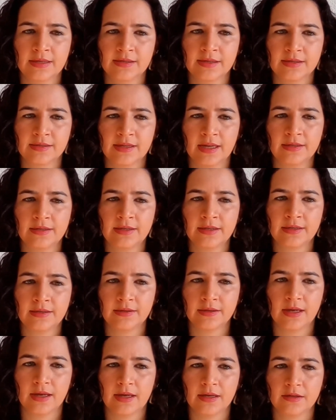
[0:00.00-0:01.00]
The
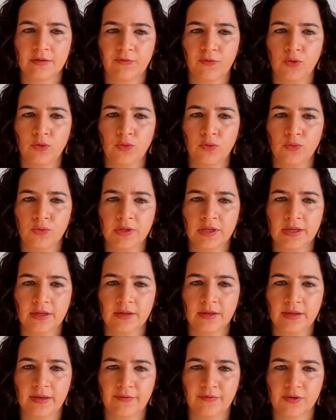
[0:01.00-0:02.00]
study has followed
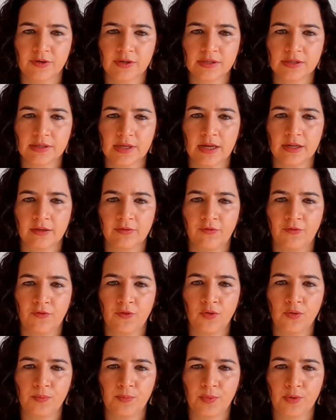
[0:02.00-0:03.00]
care leavers at
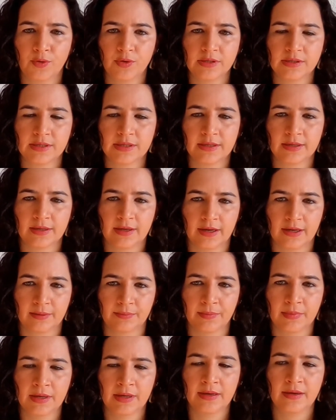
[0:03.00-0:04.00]
4 points in
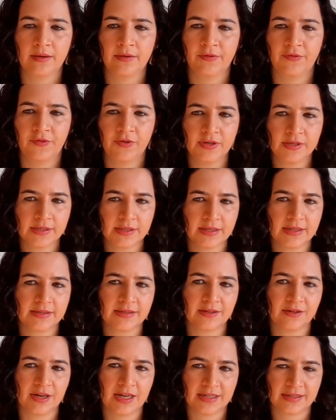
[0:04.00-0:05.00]
time. First in
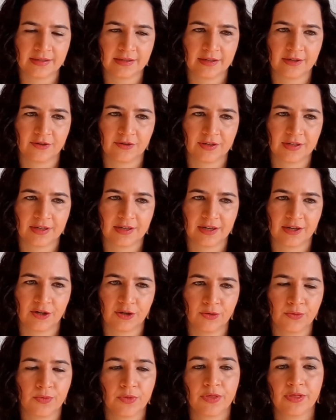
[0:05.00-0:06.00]
their last year in
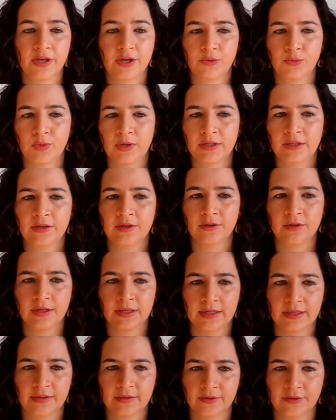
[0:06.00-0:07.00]
care, then 1 year
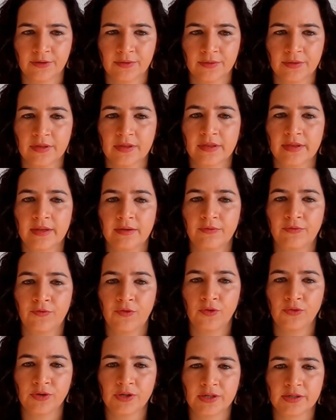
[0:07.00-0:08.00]
later, then
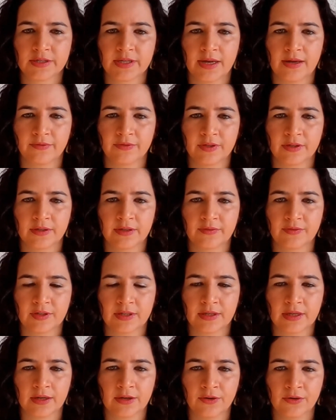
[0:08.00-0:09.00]
4 years after
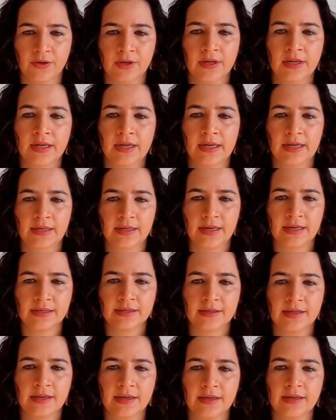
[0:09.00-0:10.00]
leaving care, and
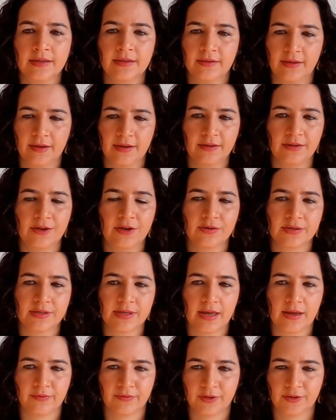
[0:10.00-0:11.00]
lastly 10 years
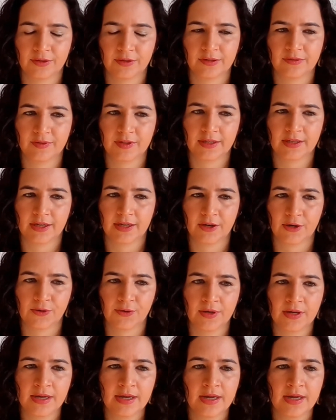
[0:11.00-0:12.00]
after leaving care.